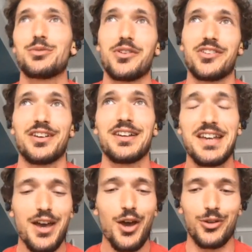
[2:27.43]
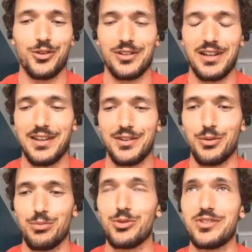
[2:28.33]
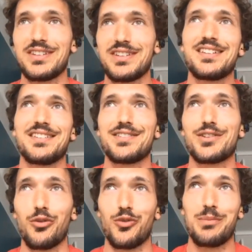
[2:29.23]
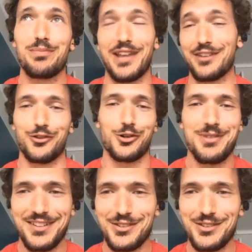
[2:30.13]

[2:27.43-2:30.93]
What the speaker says: It was an online music discovery platform.